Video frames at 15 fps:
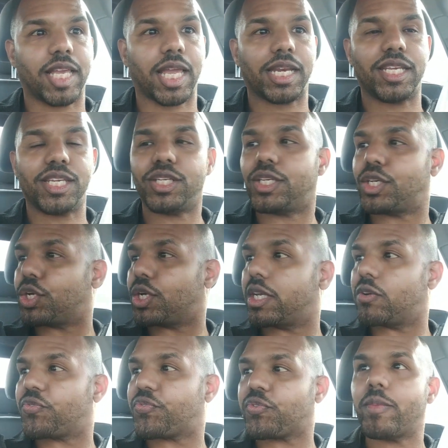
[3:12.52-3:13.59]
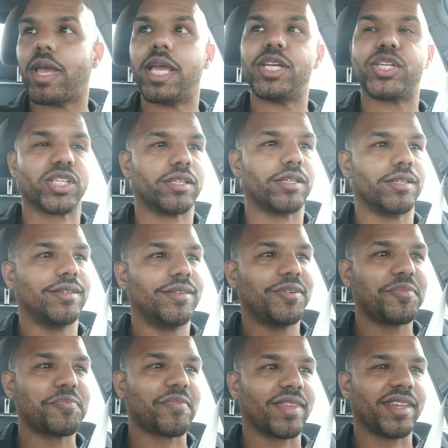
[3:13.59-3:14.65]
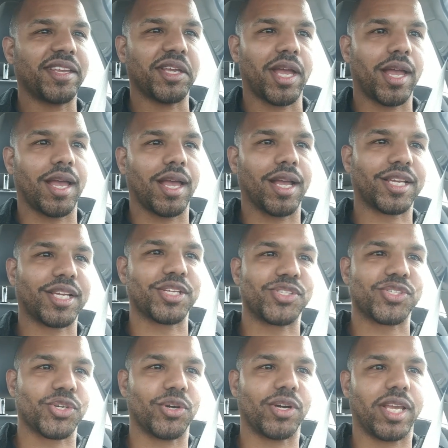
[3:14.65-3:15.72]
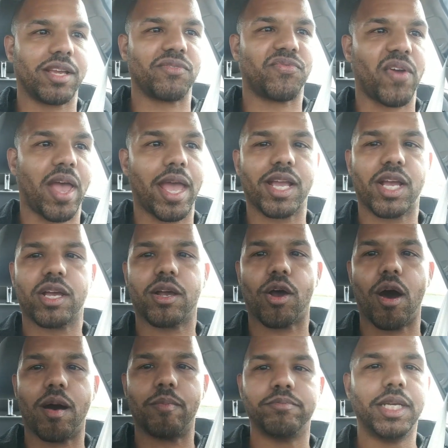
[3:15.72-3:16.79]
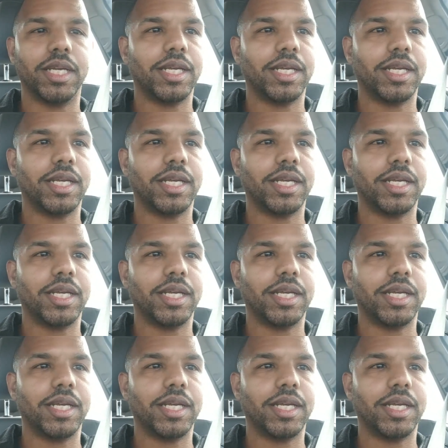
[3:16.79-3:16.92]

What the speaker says: any good information concerning VAG COM,